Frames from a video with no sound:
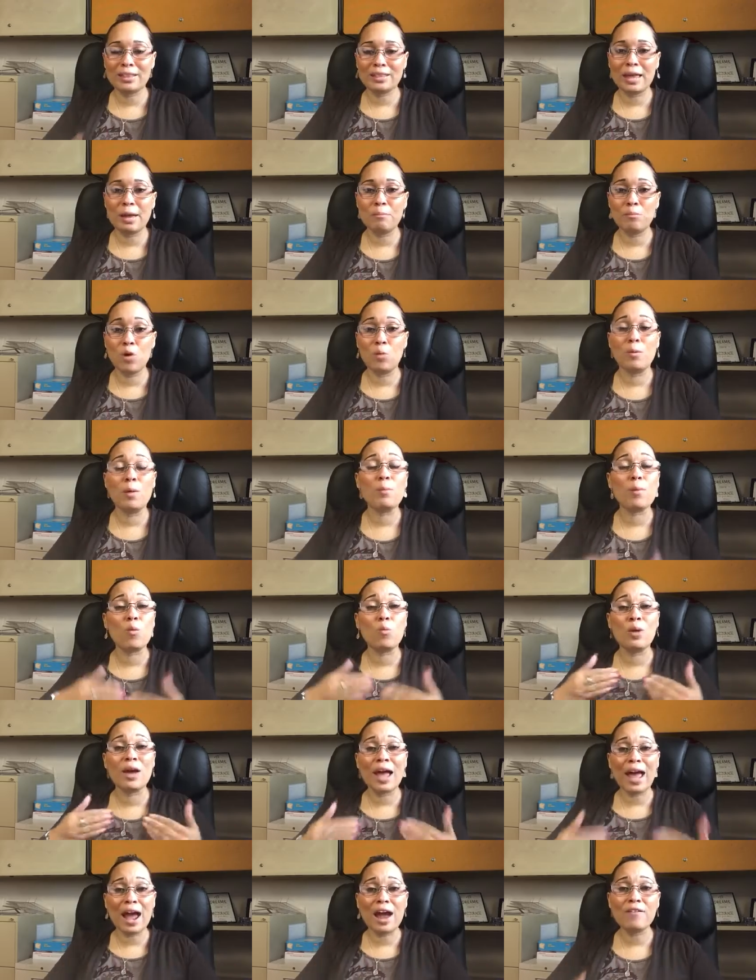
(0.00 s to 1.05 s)
at that moment but
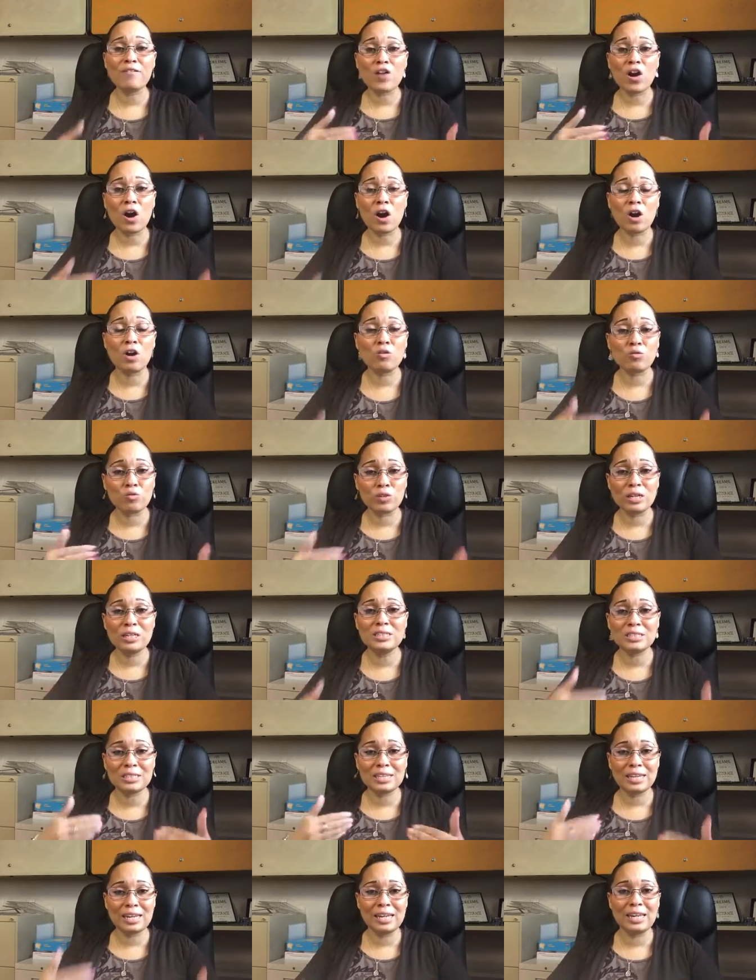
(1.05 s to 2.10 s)
whatever her
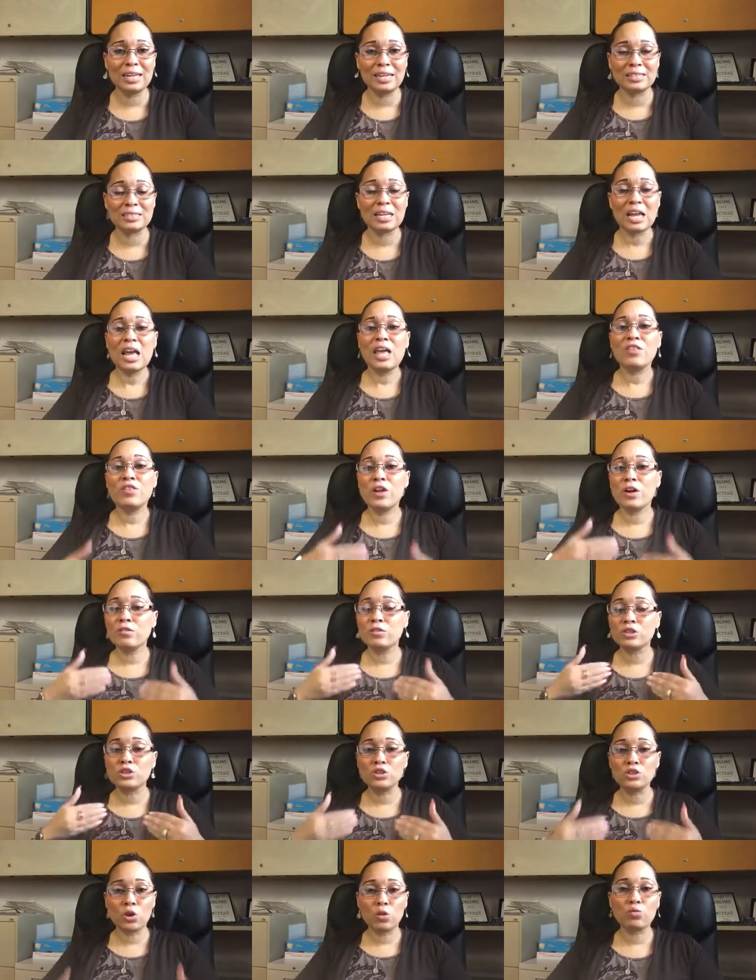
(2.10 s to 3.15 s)
reason is there
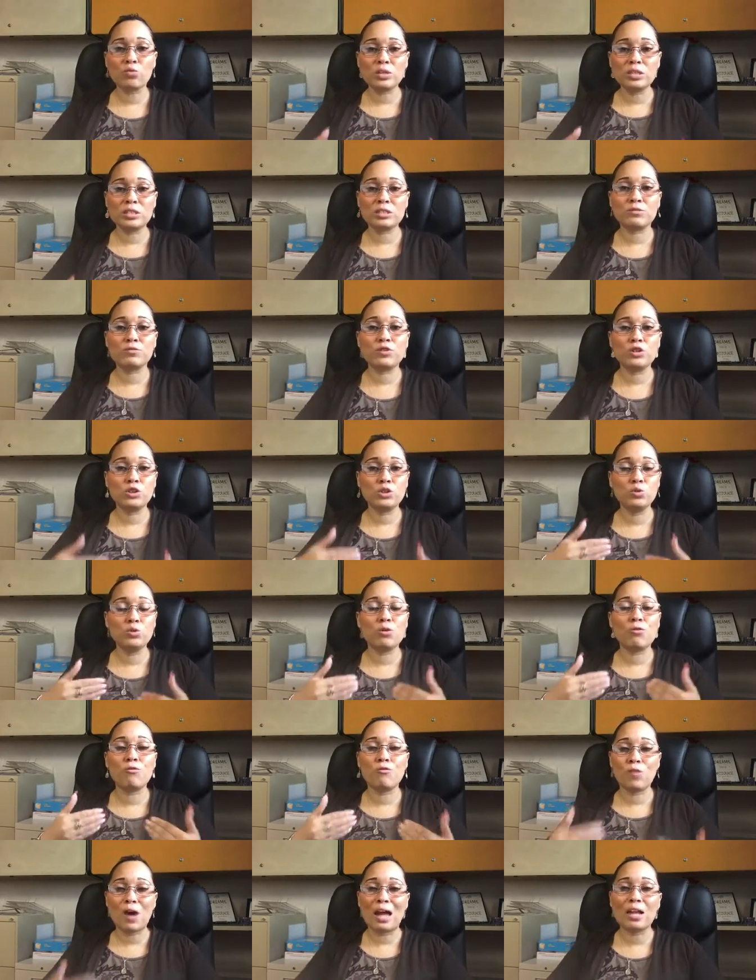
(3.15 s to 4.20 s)
is no reason for you to
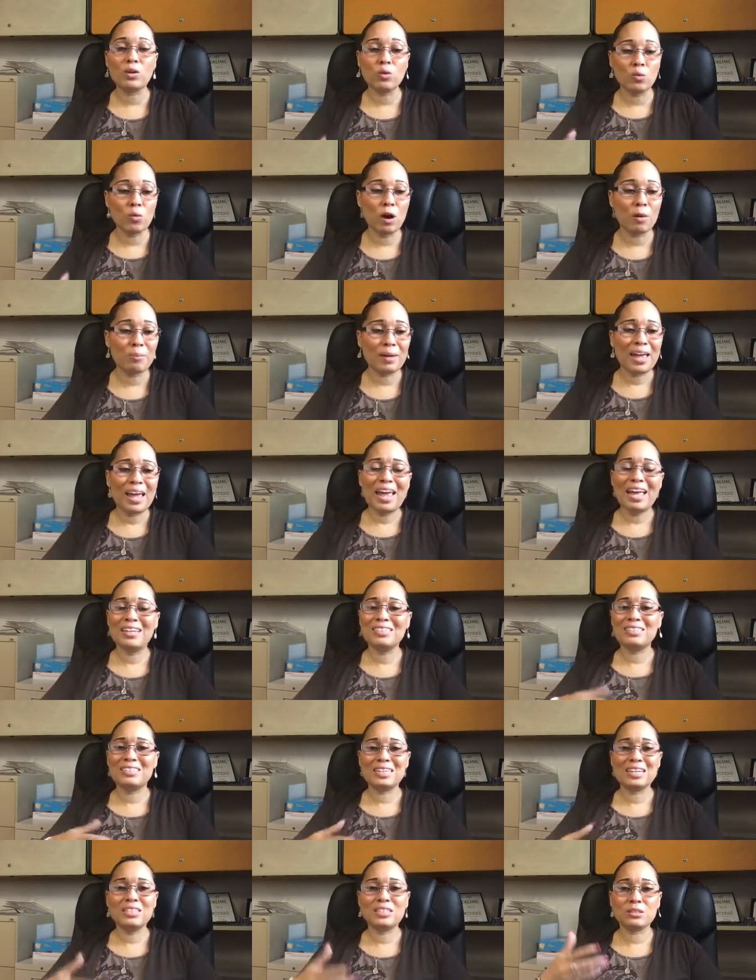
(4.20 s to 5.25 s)
follow up and
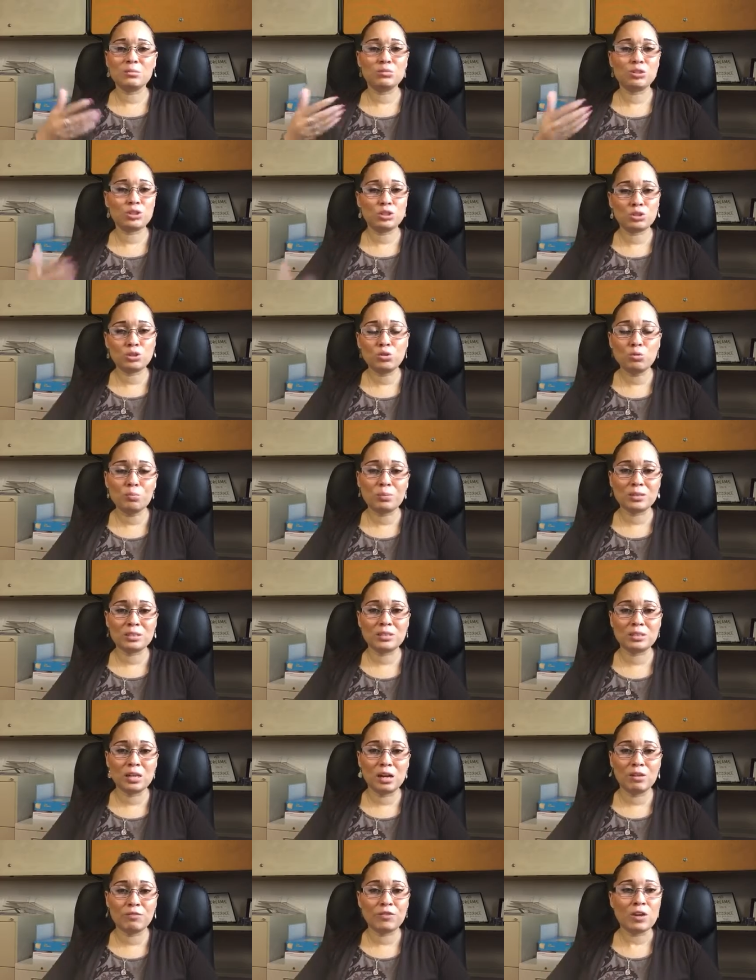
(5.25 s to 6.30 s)
say some stupid
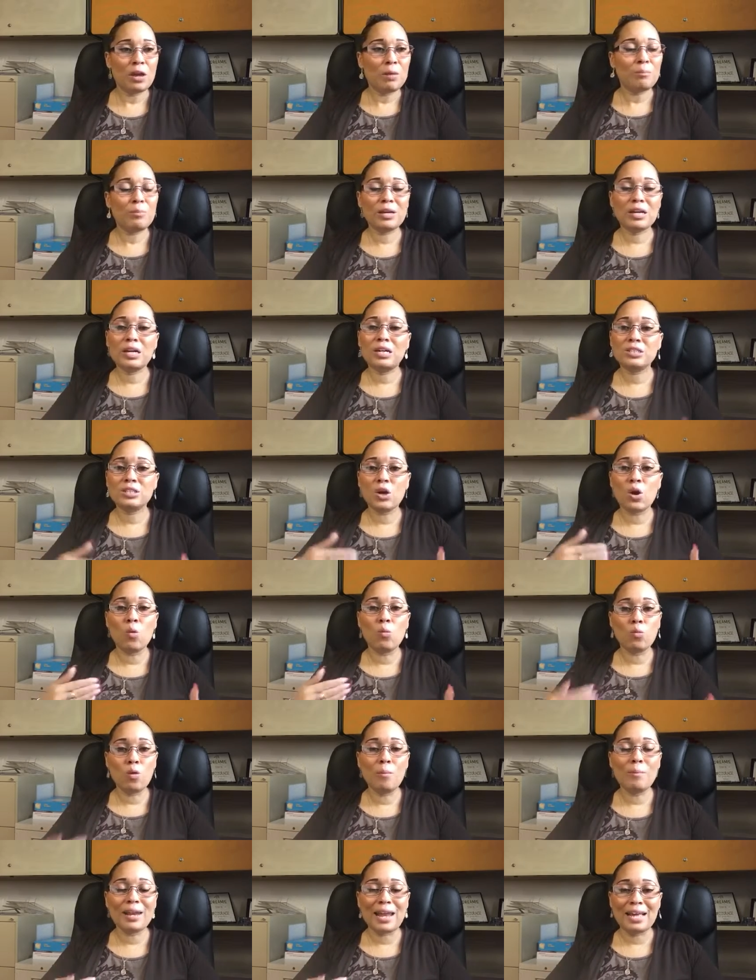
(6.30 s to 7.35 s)
stuff because a
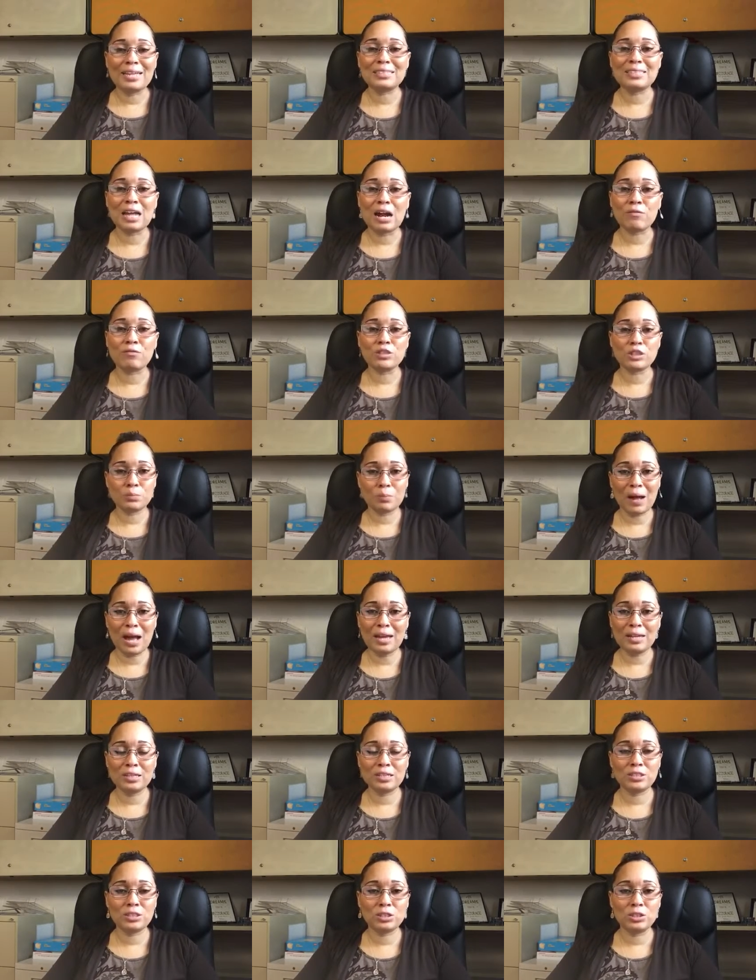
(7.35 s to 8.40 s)
woman has not
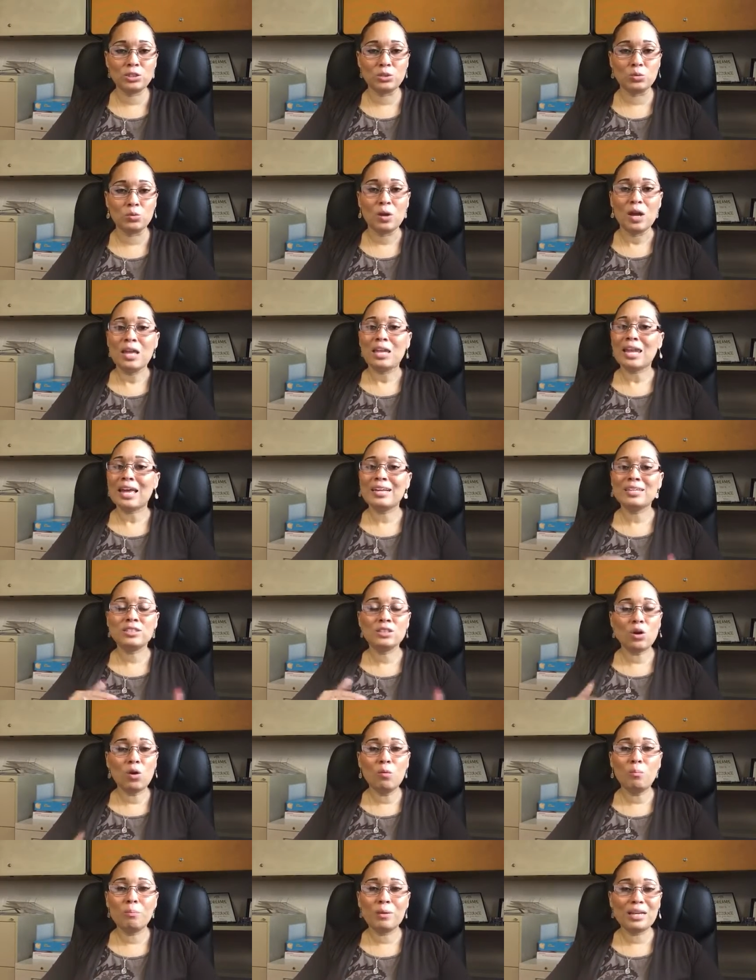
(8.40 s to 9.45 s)
responded to you like
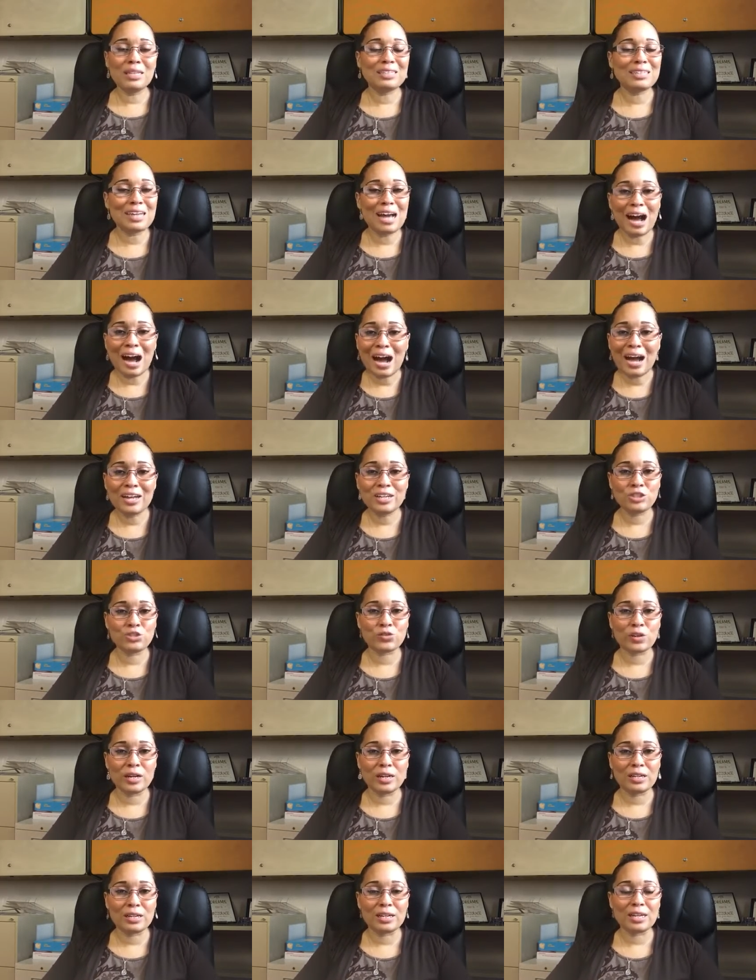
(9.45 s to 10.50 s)
don't be
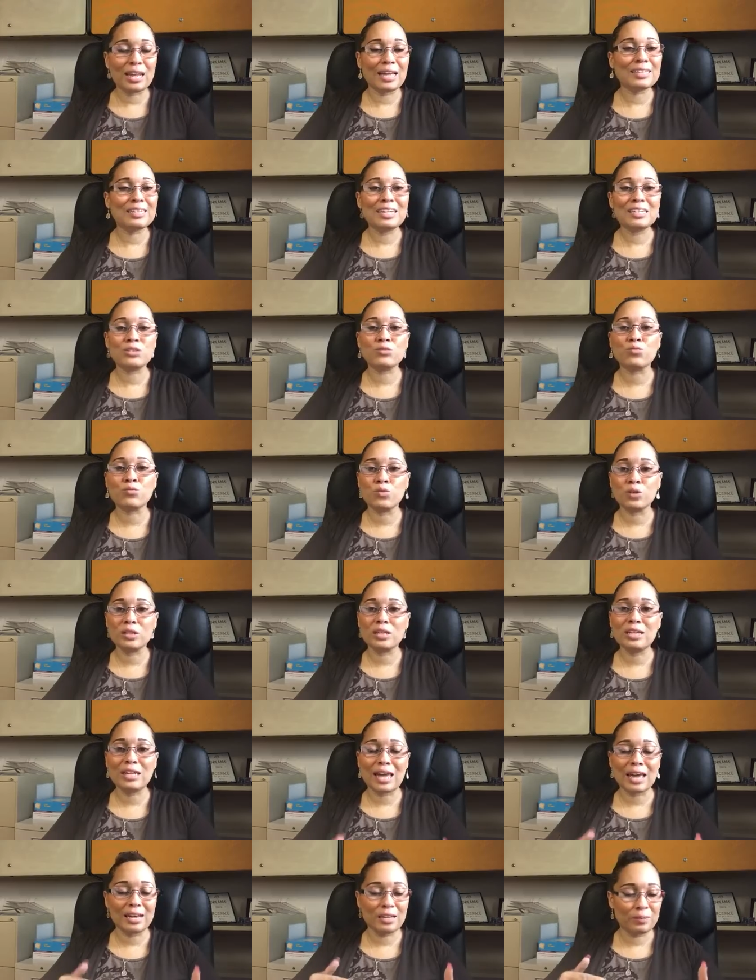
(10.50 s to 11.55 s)
dehydrated like that's
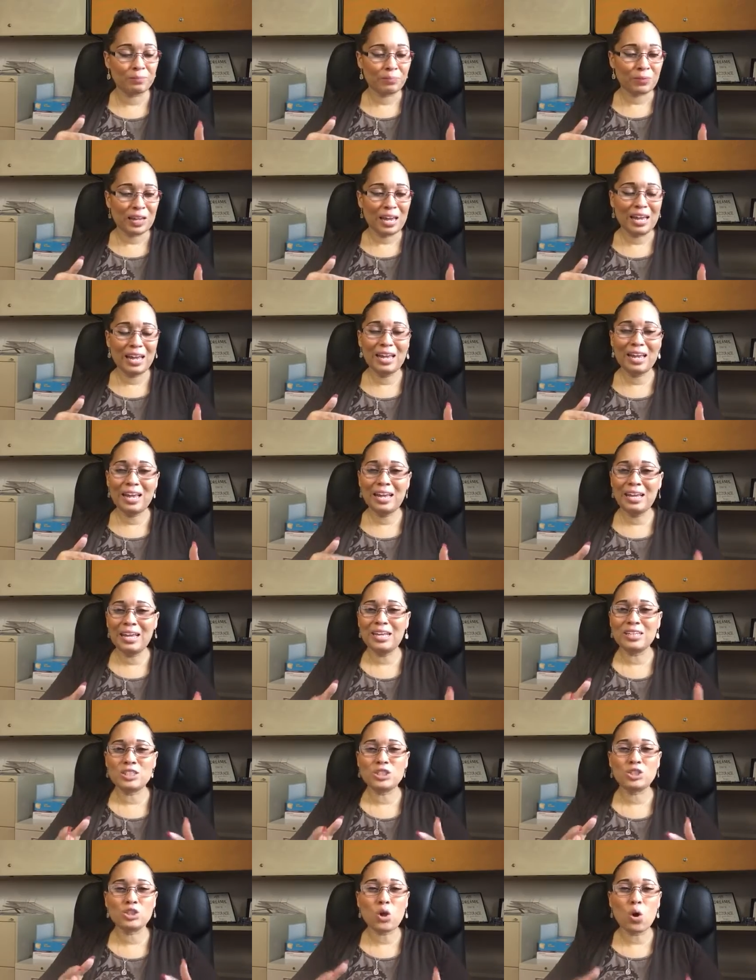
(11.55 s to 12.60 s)
really like it, it,
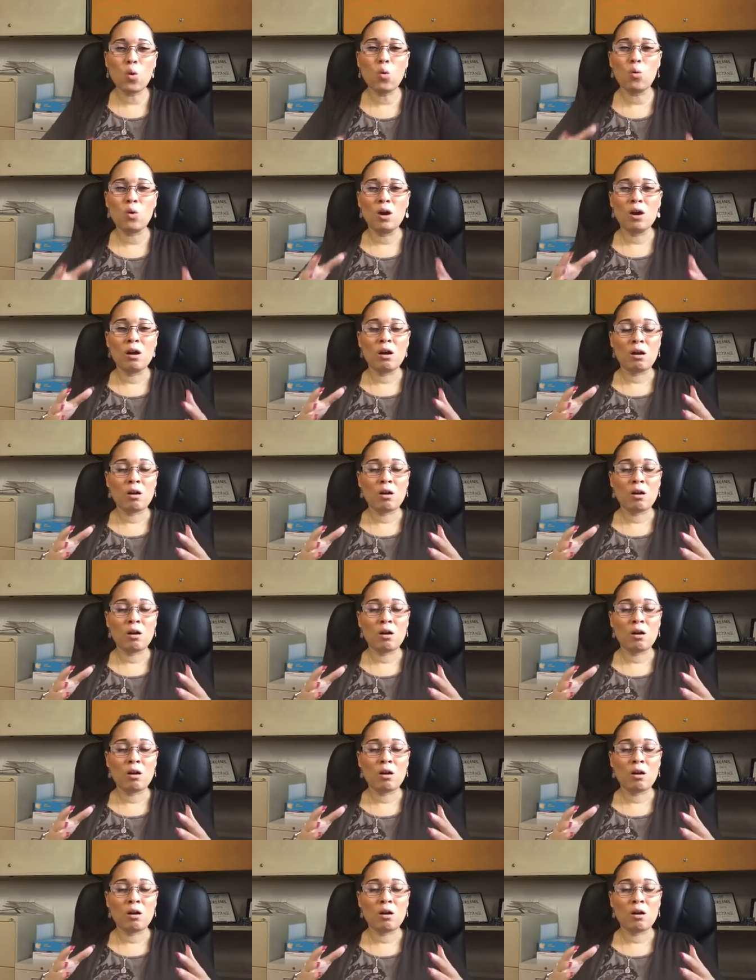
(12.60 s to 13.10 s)
it's so